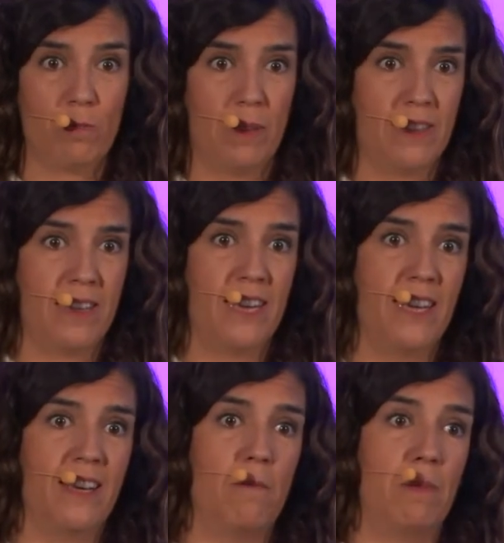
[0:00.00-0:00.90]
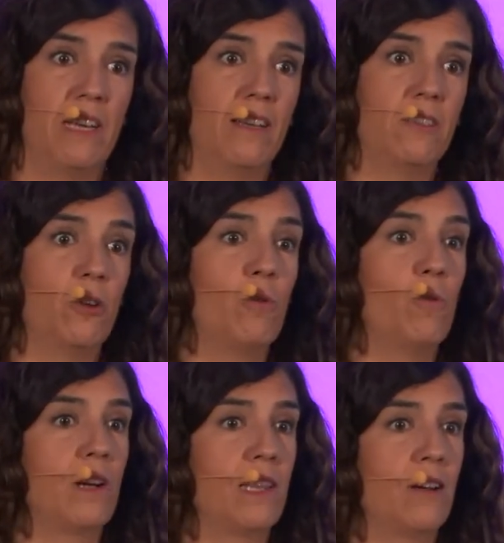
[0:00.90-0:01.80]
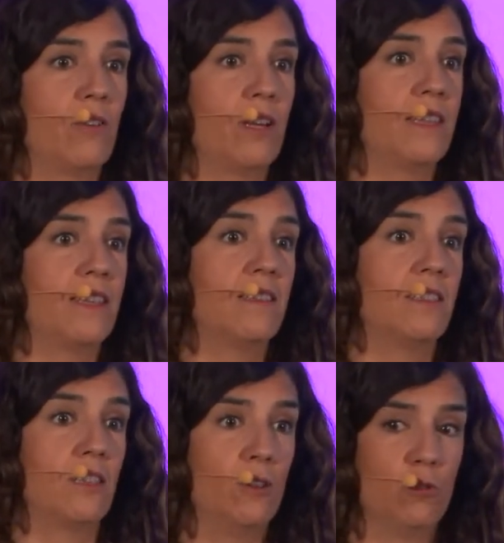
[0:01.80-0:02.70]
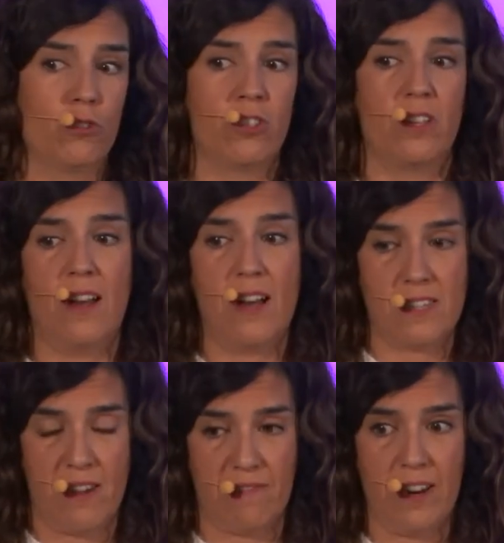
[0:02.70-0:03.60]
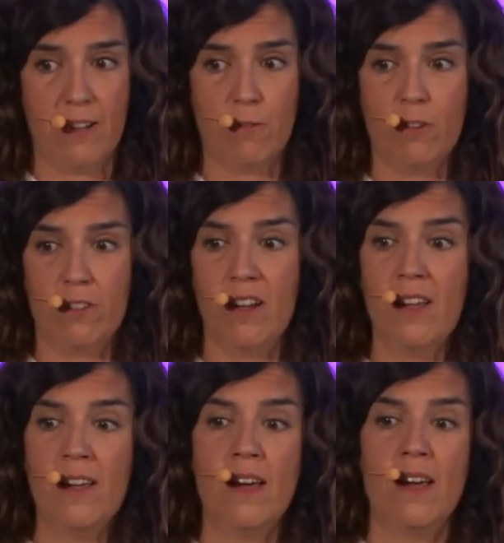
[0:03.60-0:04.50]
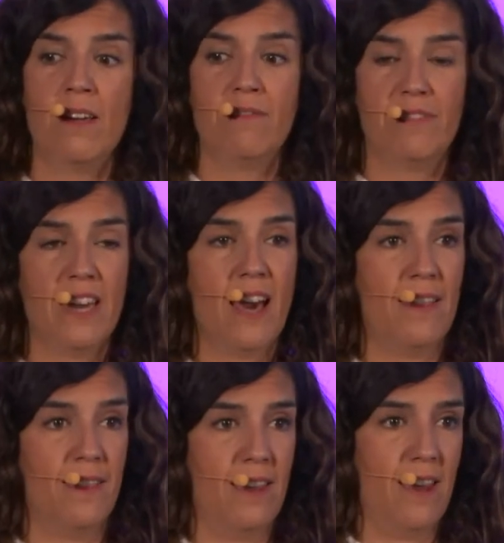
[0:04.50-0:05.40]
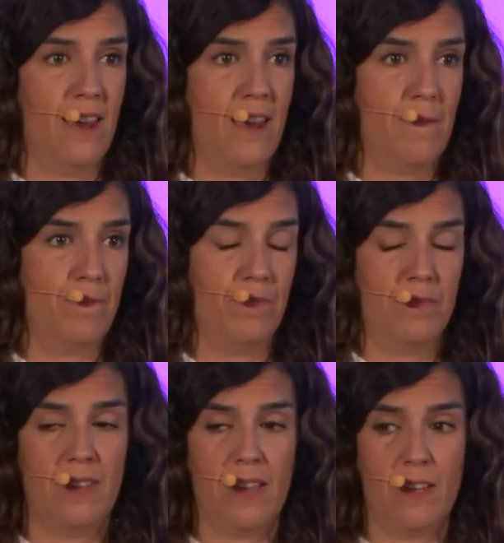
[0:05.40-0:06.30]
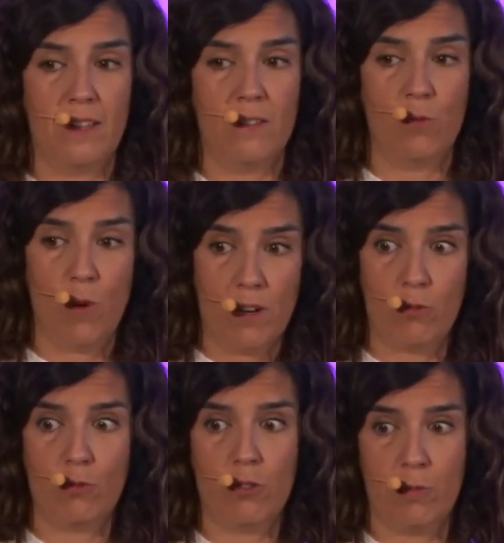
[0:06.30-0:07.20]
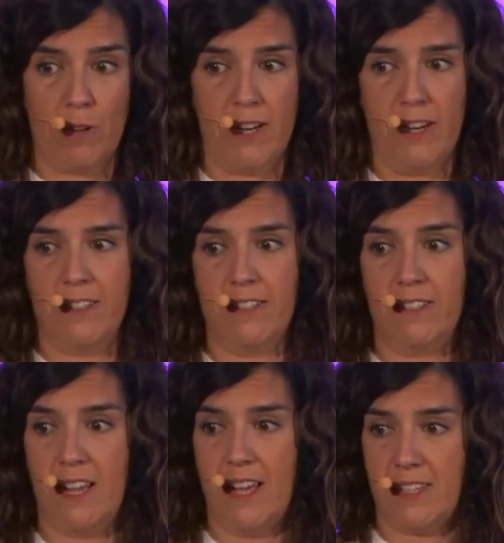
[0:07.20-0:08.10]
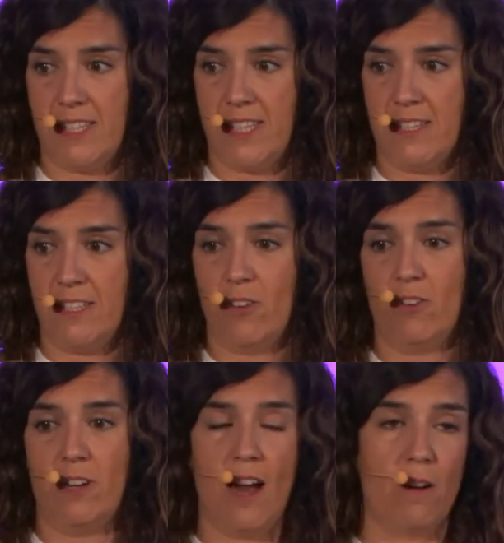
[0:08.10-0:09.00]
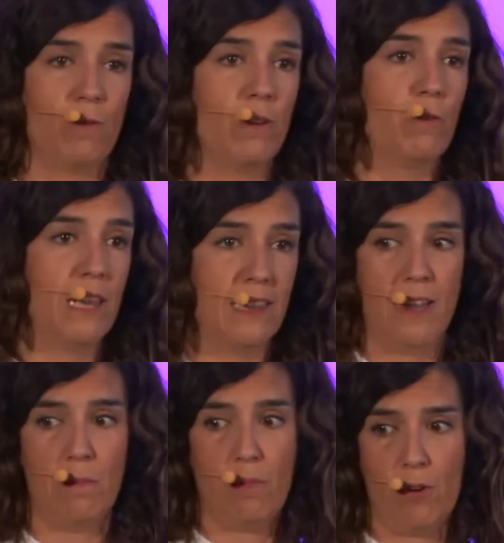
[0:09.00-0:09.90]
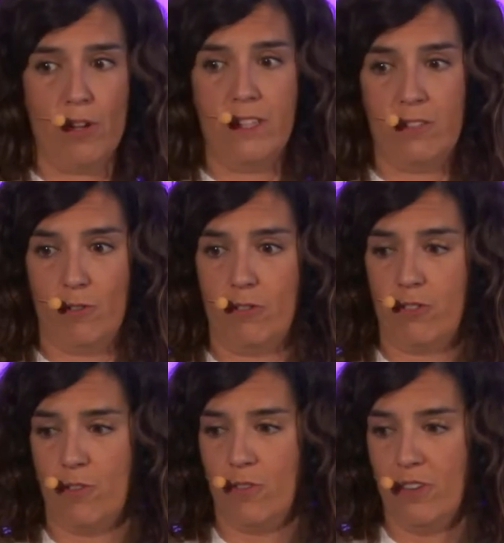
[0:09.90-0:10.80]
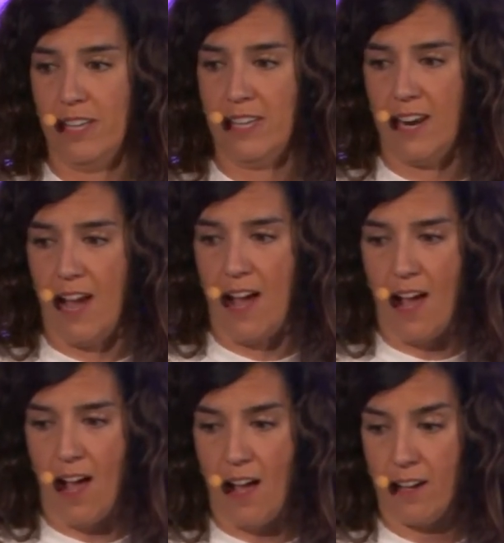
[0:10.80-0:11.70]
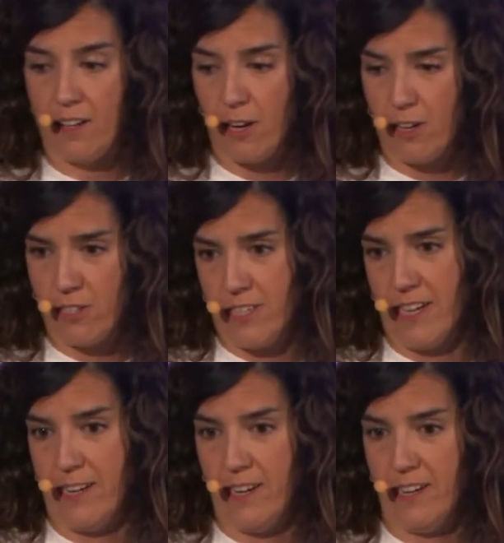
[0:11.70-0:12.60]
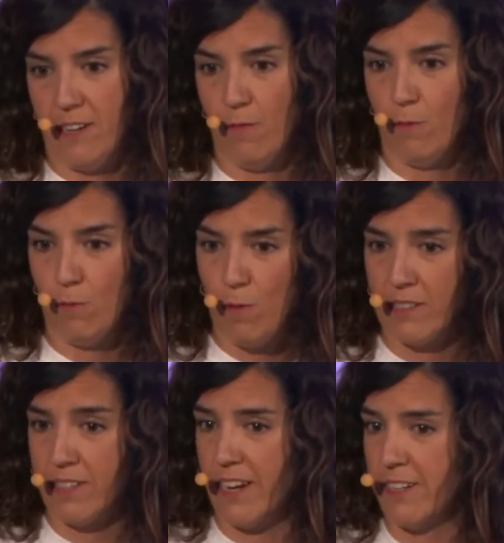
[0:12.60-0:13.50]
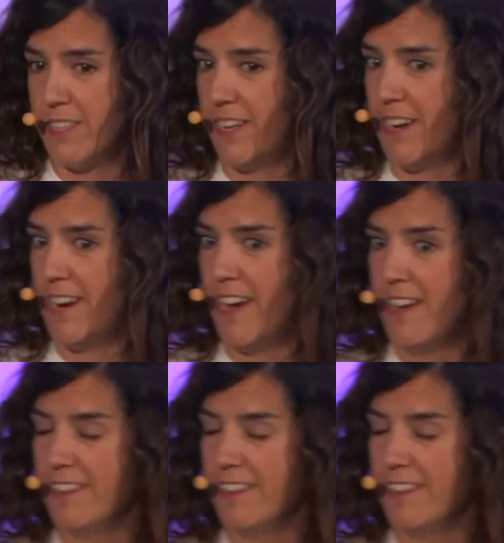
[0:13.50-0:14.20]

Pet Clinic application where Dekorate is used as a framework. via the Quarkus Kubernetes extension. We will deploy it also in a cluster. What cluster, Anna?